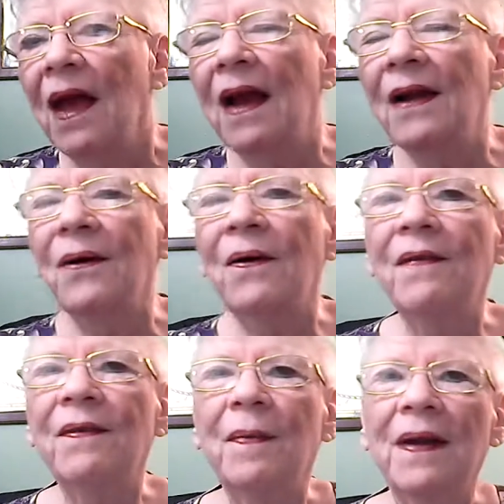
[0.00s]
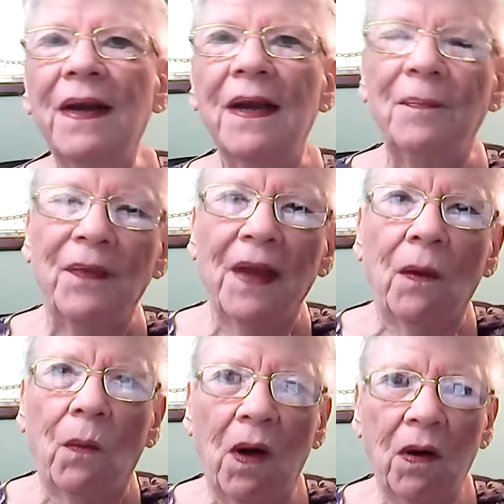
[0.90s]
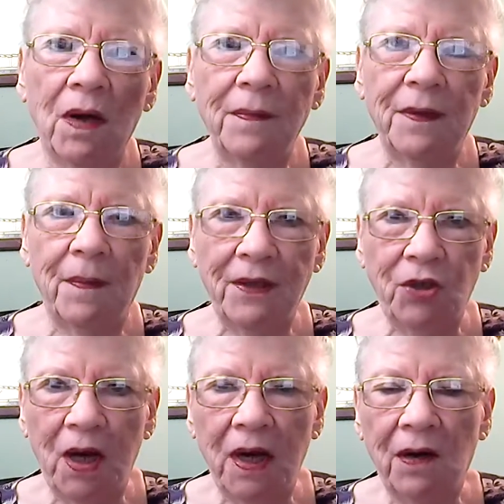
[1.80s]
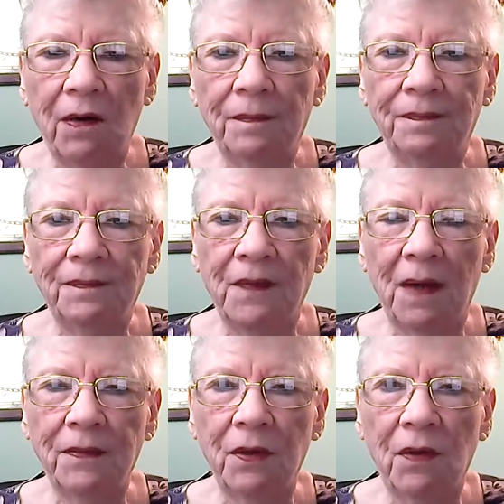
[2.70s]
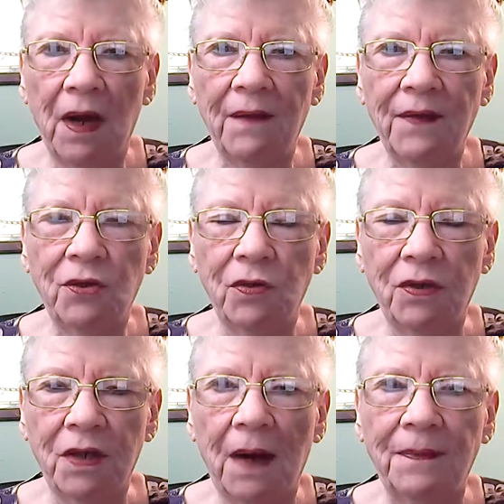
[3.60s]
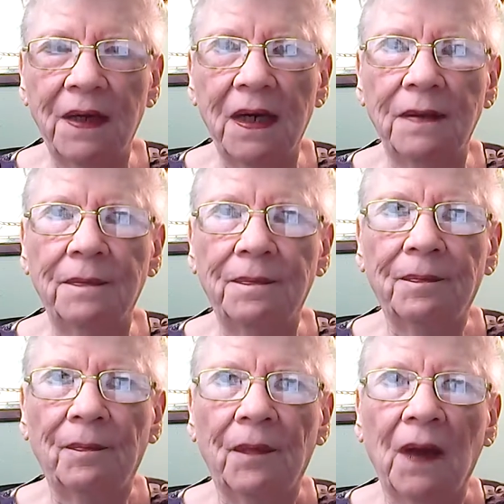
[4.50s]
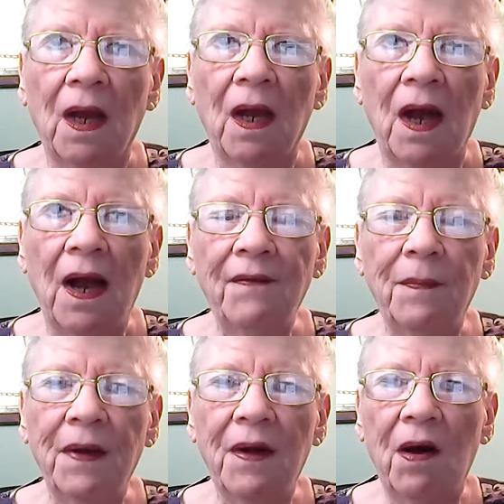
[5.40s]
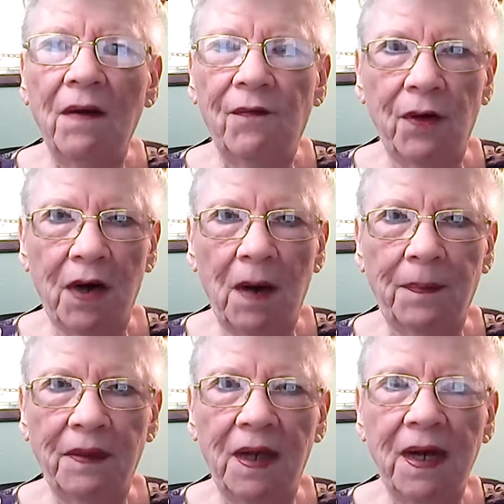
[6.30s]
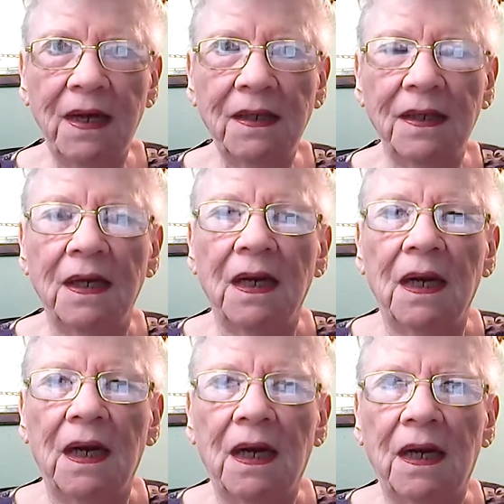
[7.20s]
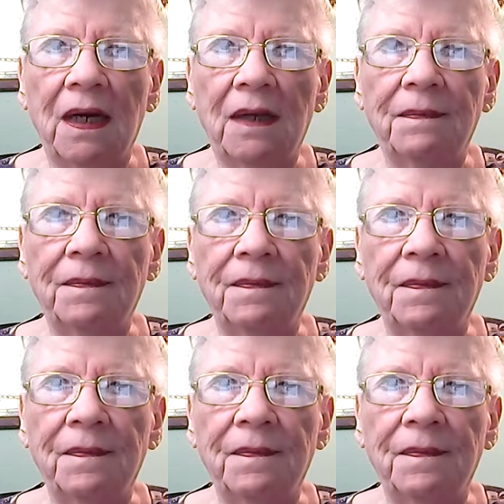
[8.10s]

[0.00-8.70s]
Hello everybody. Welcome to my channel. I'm so glad that you stopped in. I haven't been on for a couple days. Um,